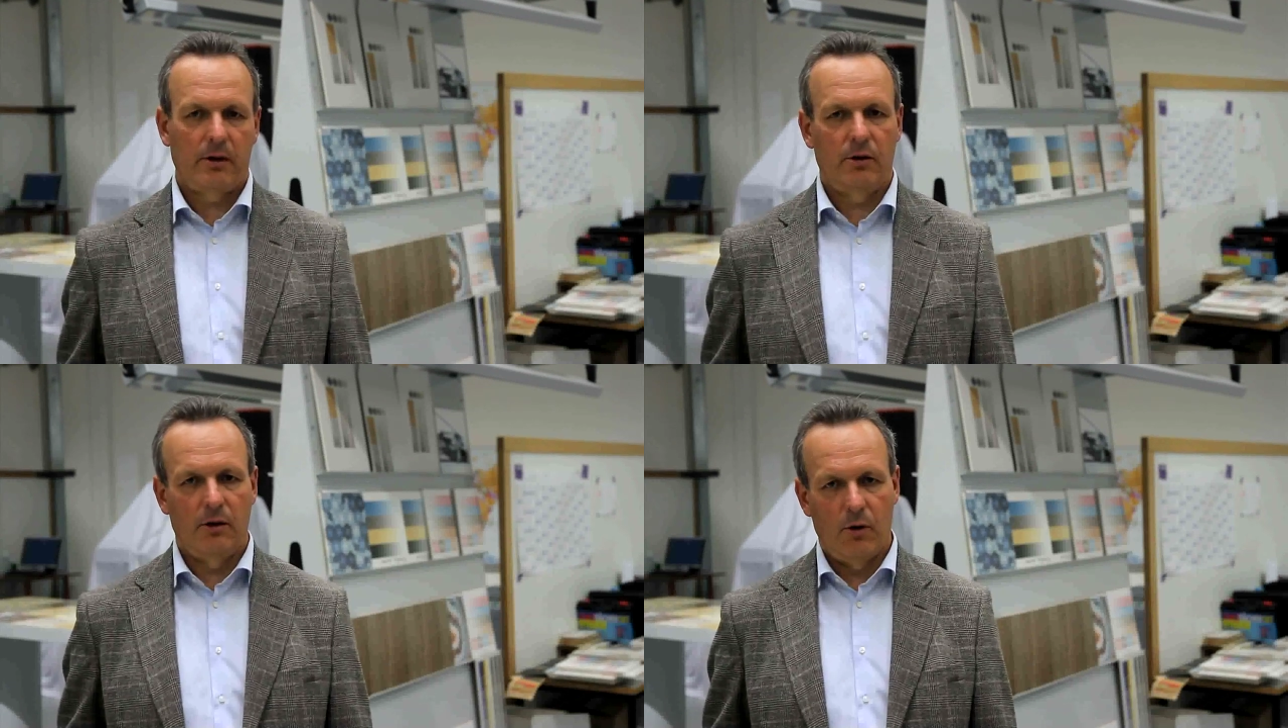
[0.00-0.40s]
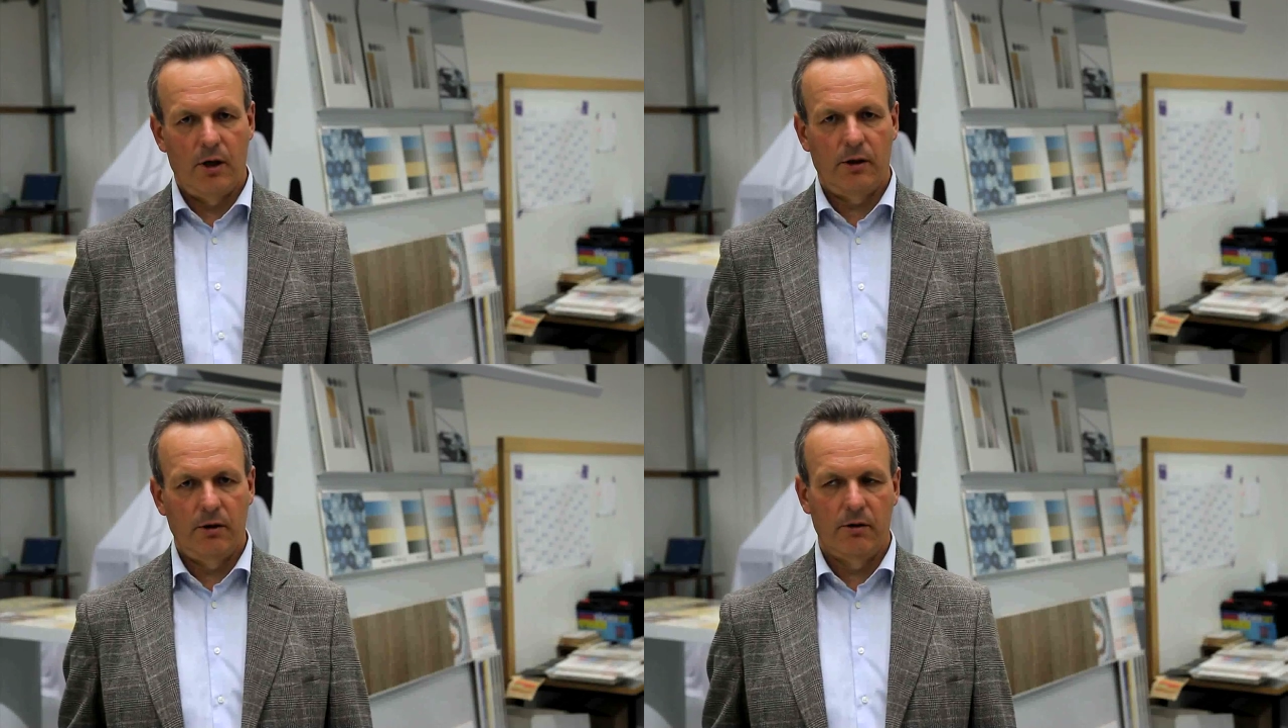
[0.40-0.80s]
to the
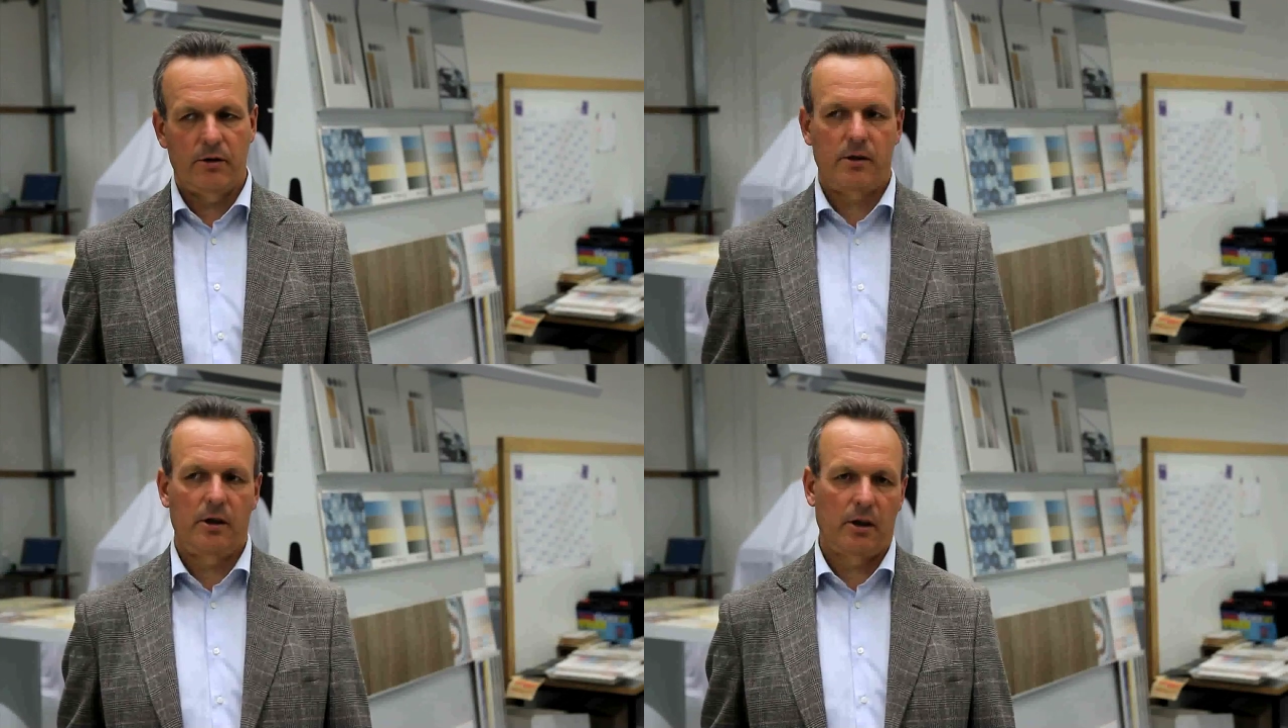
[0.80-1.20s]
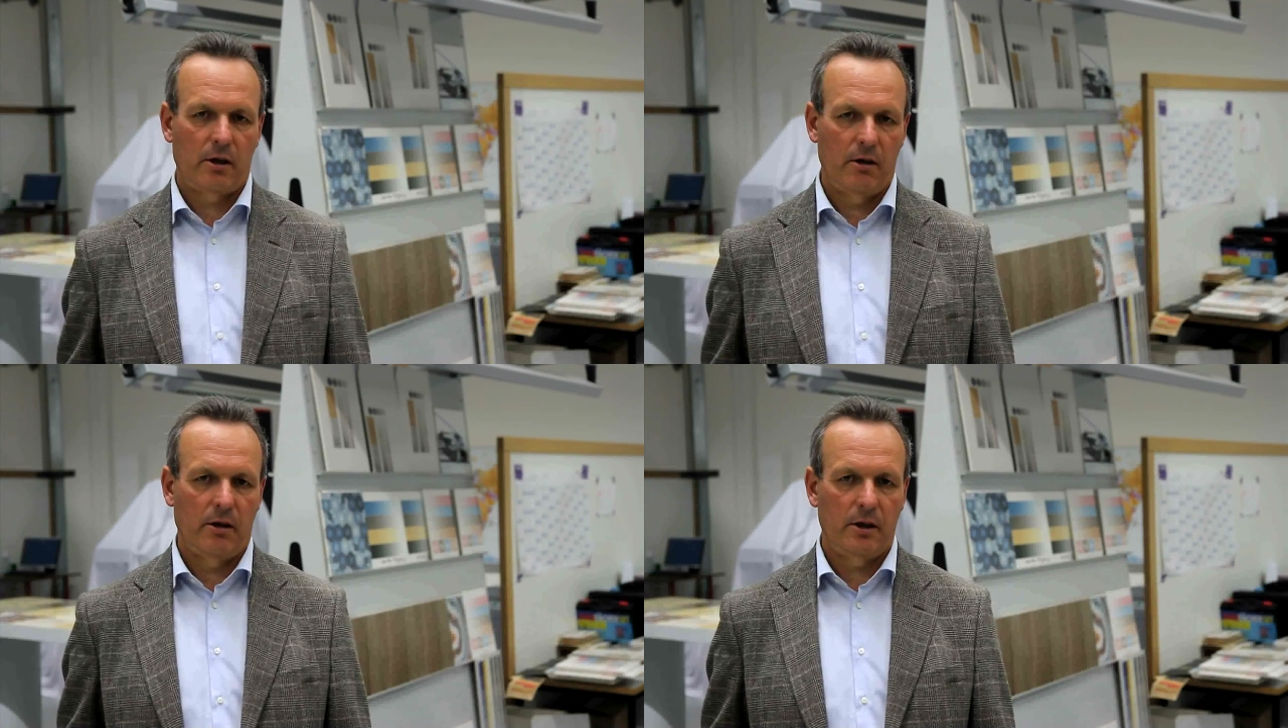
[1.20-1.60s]
one used in the
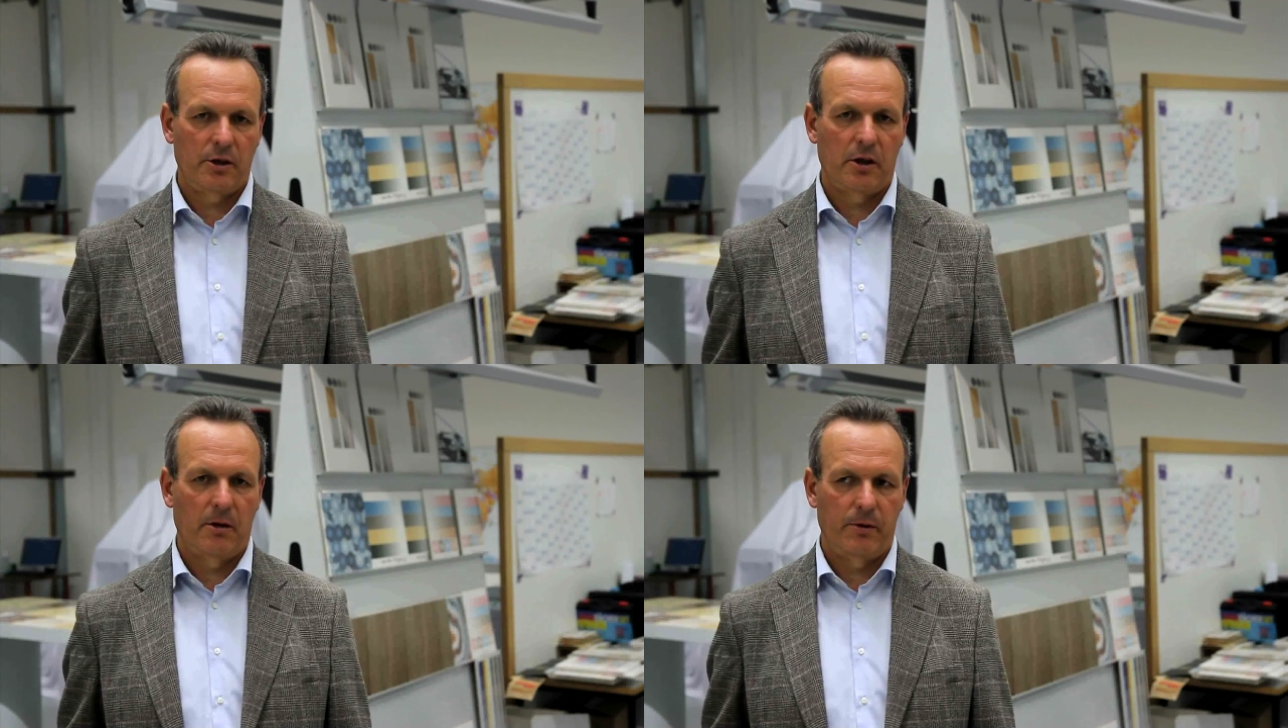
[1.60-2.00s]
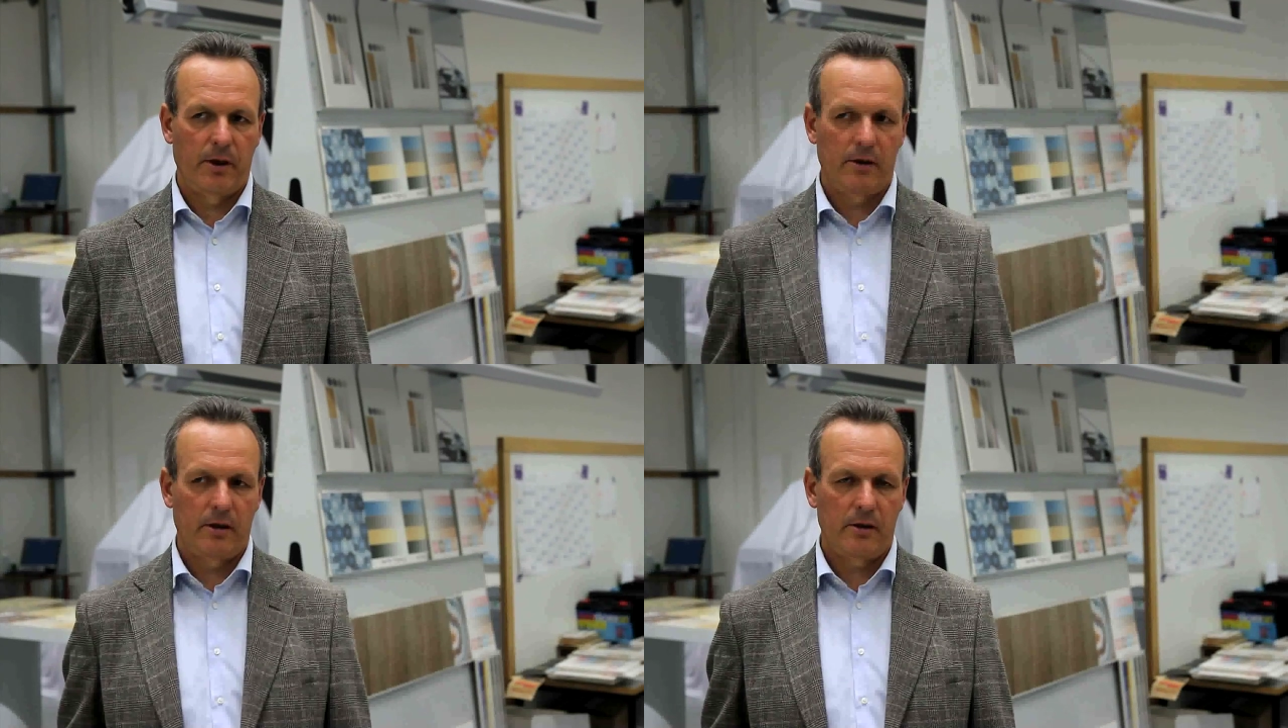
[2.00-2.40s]
current digital
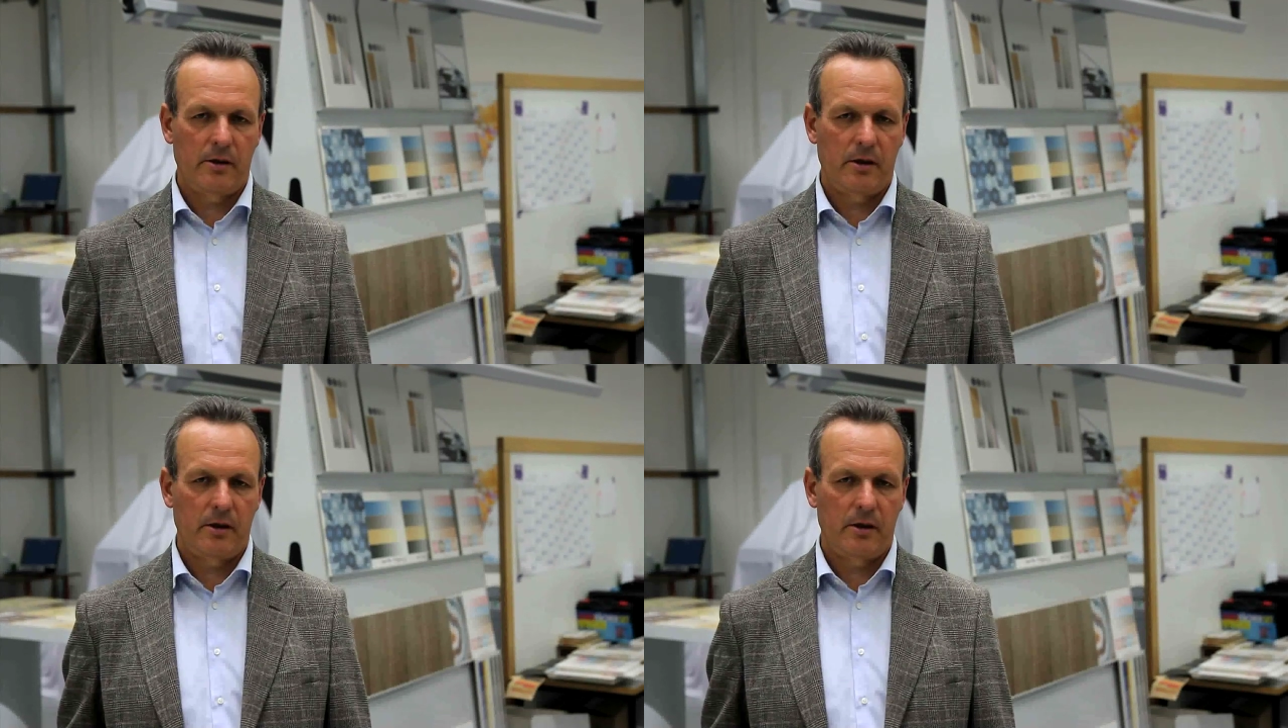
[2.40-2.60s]
printers,